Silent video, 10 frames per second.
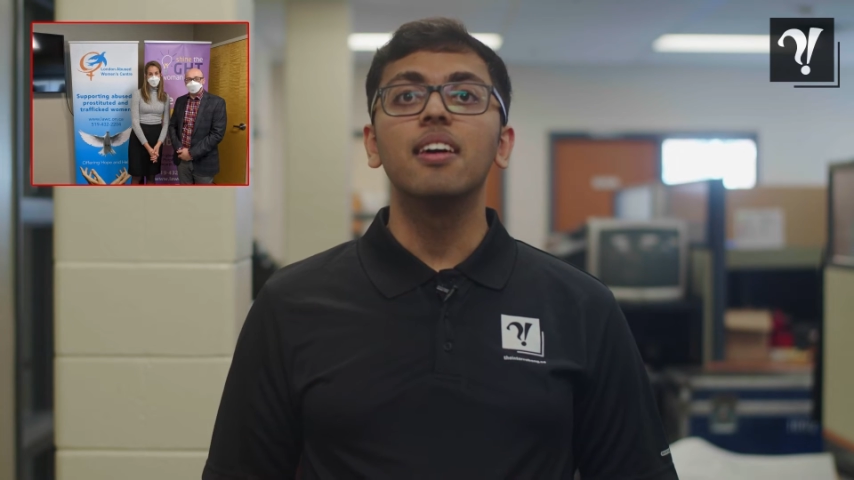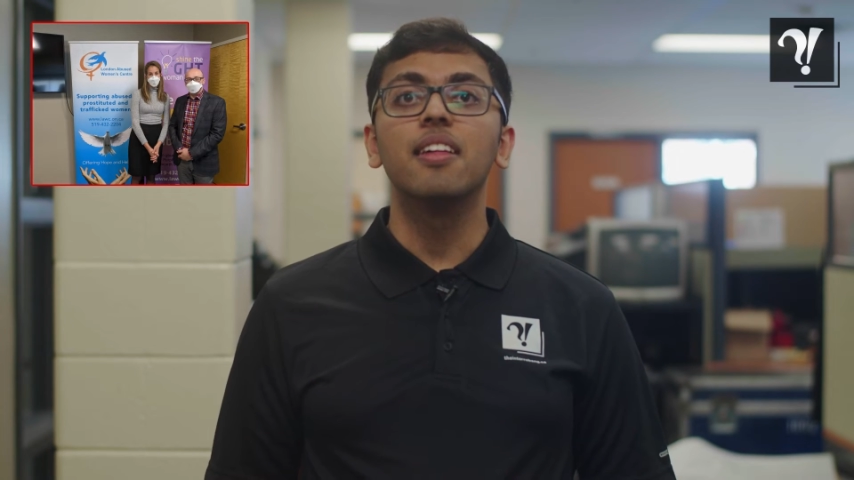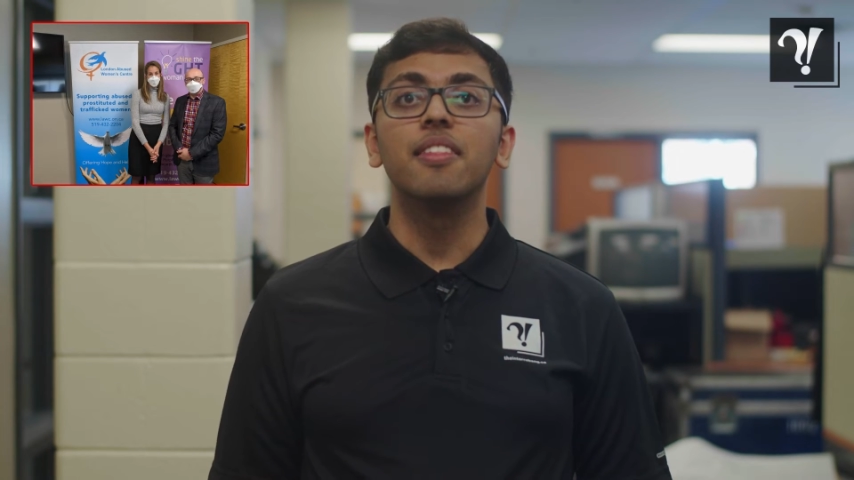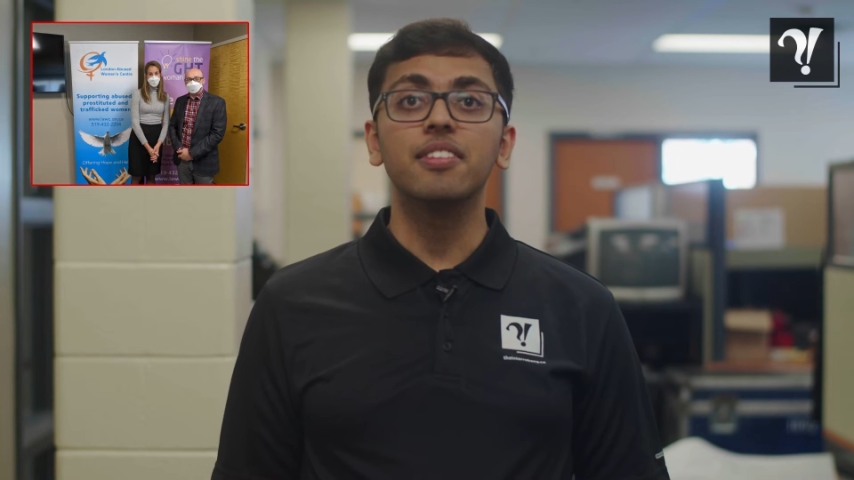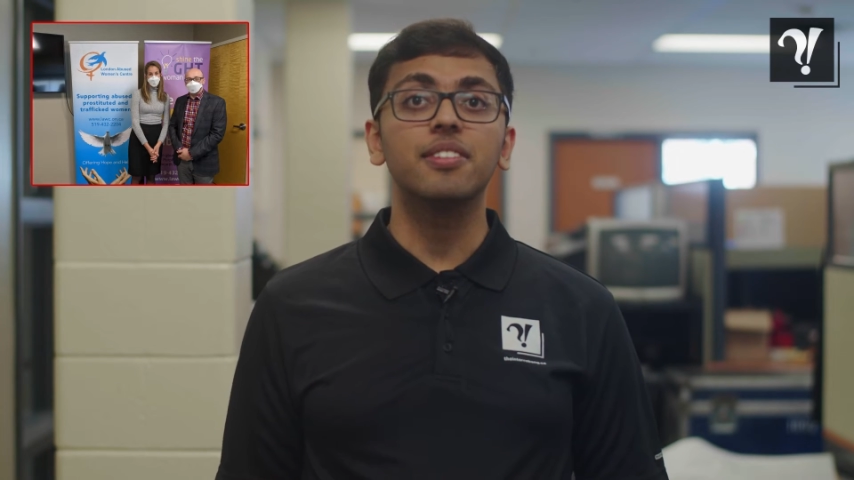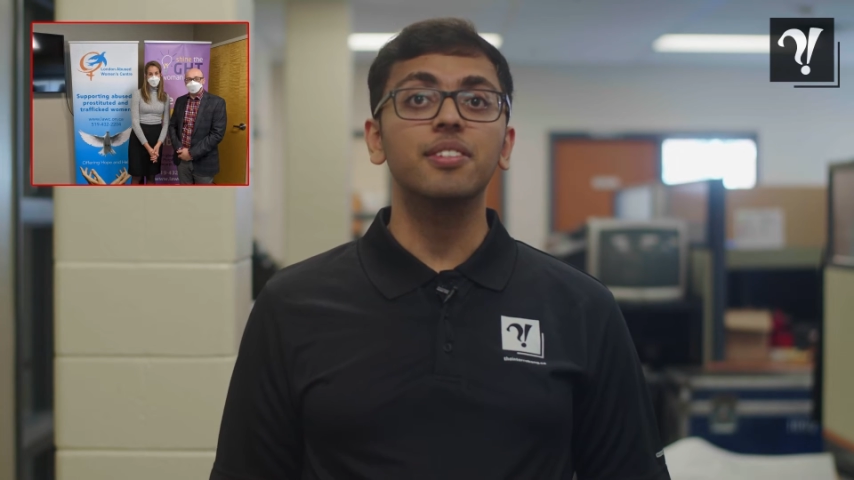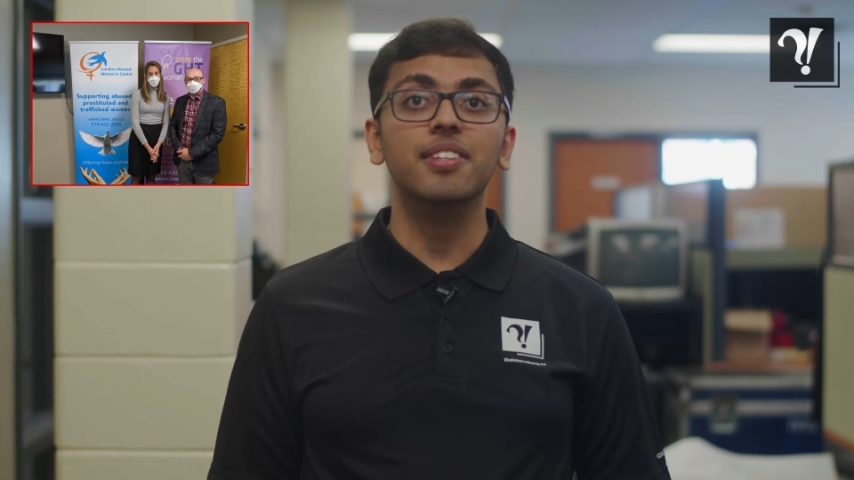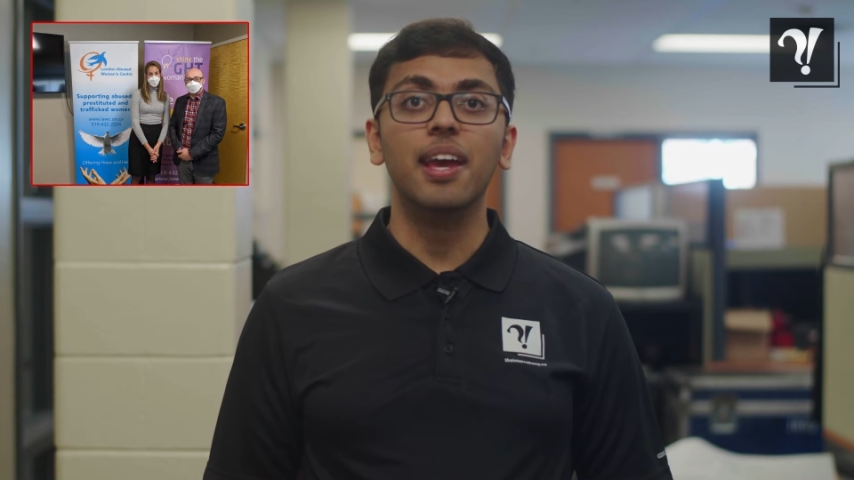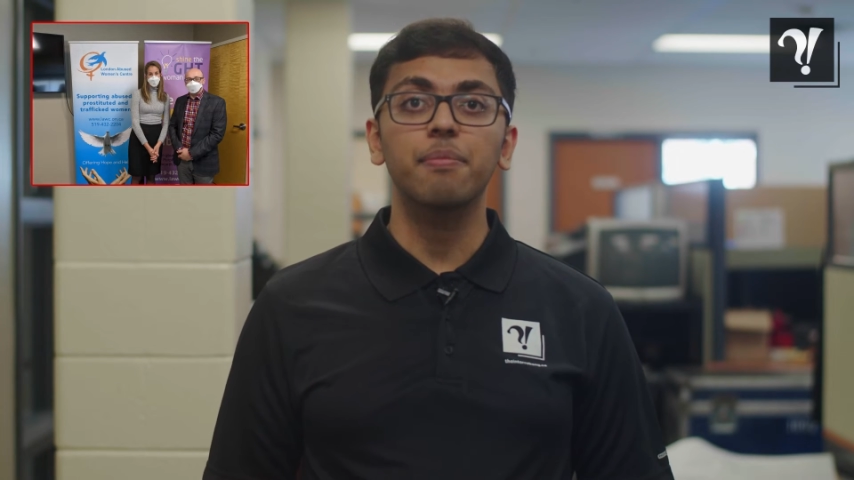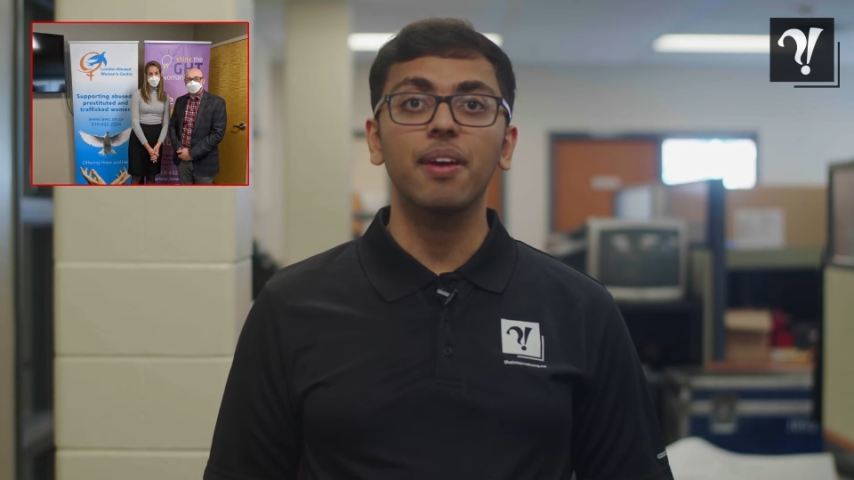This year's
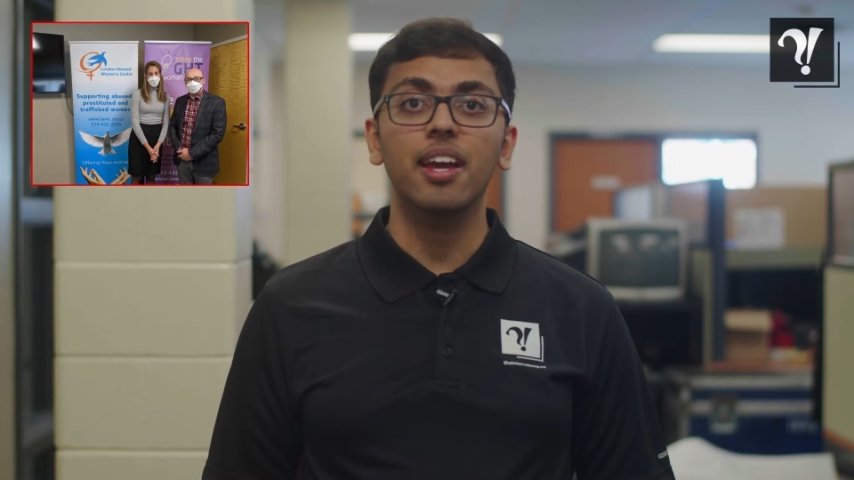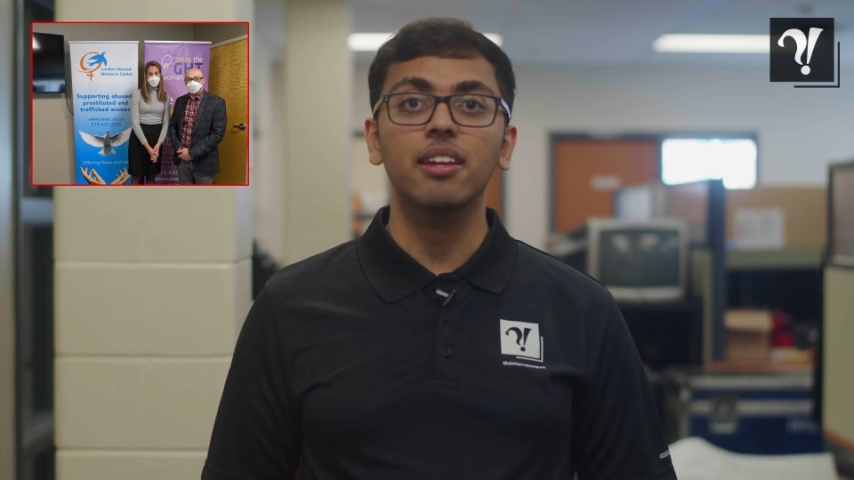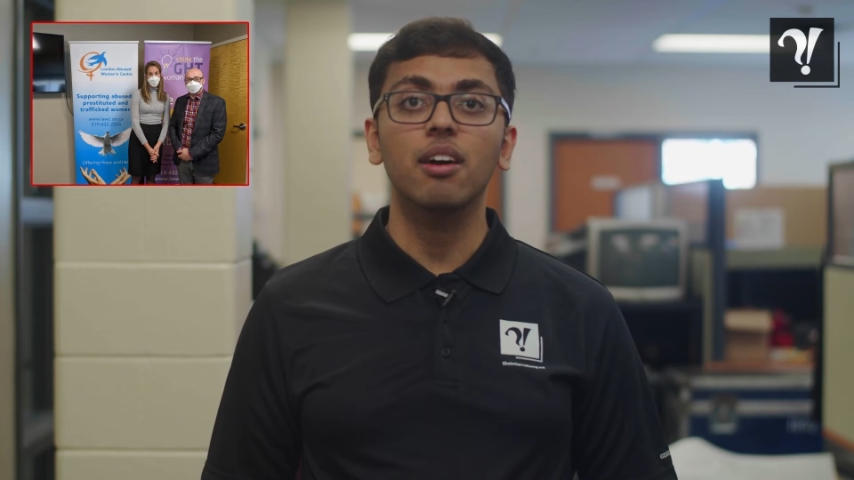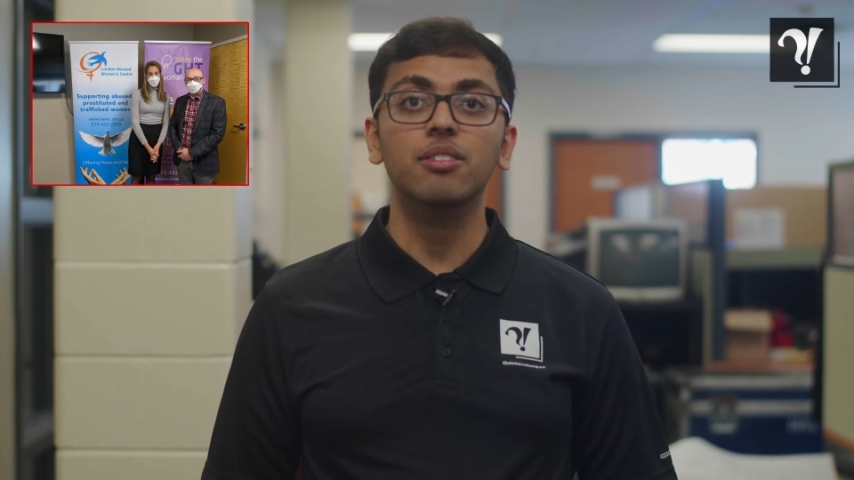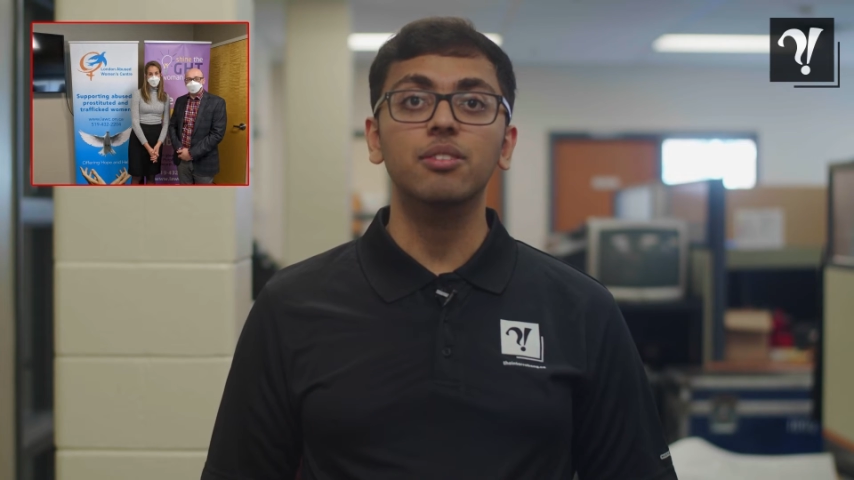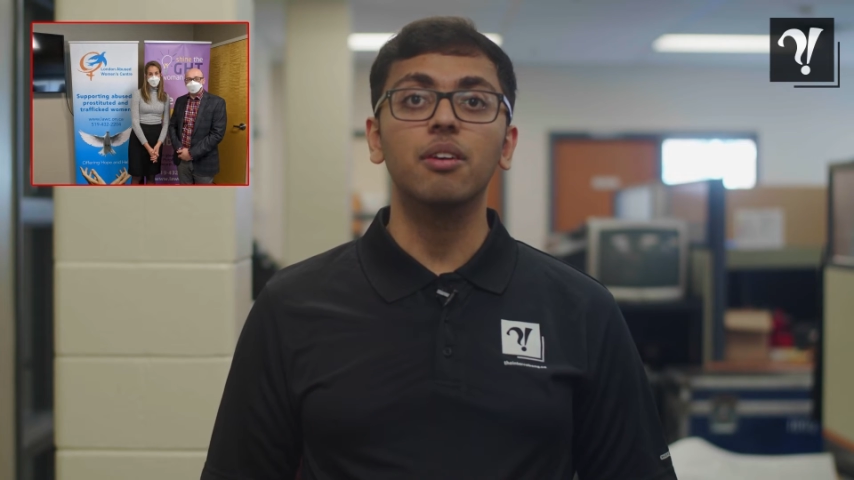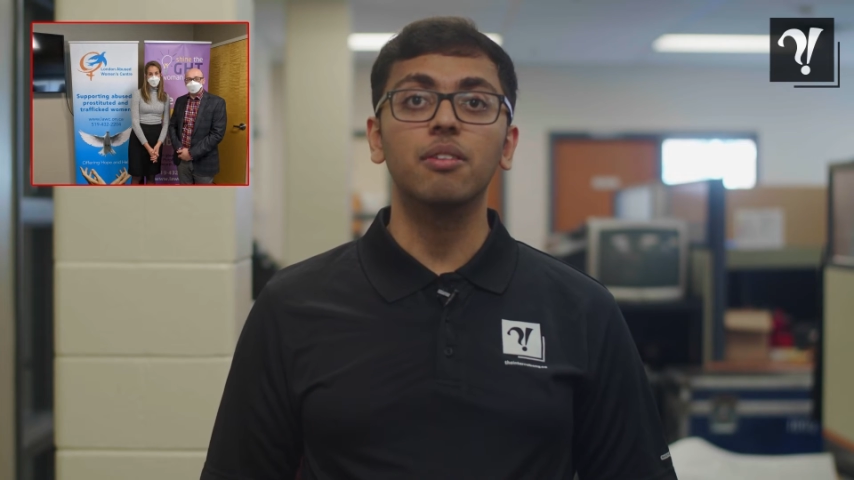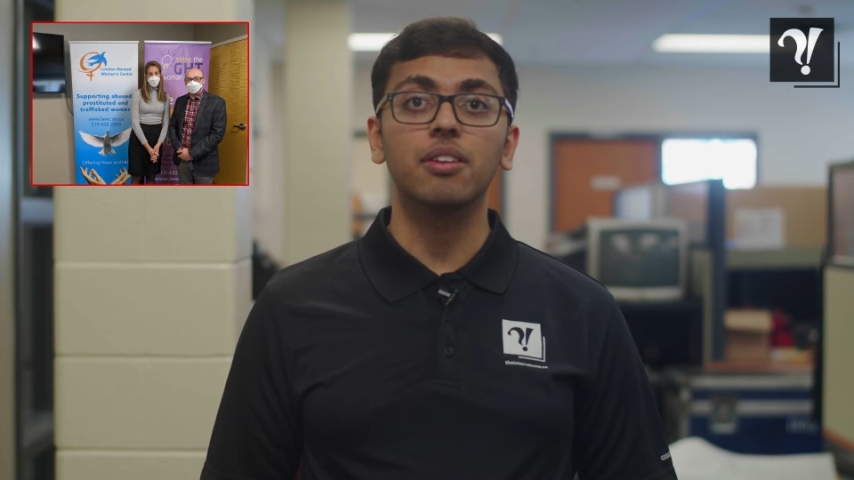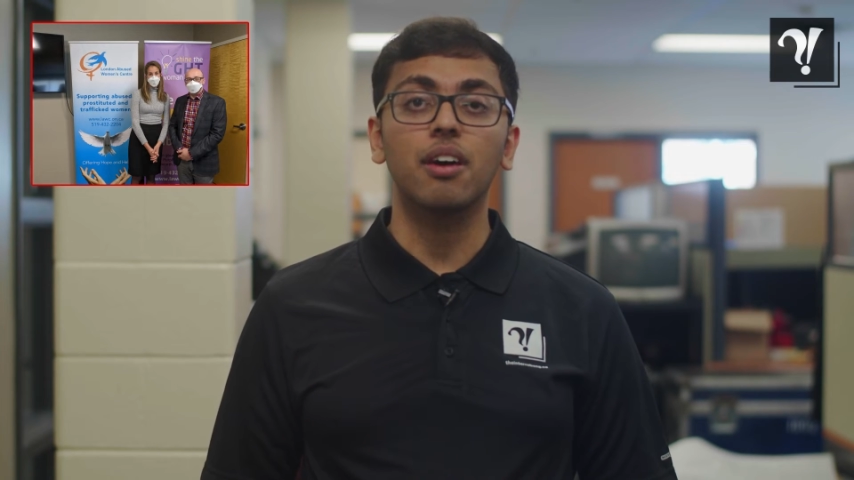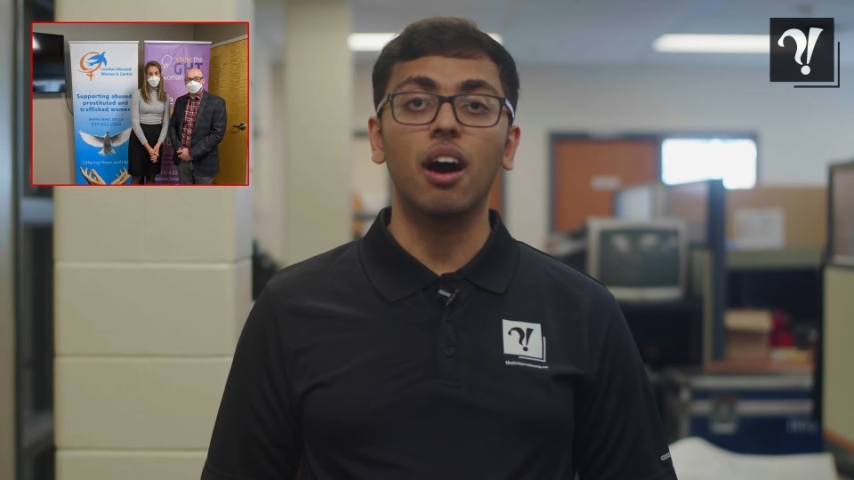campaign also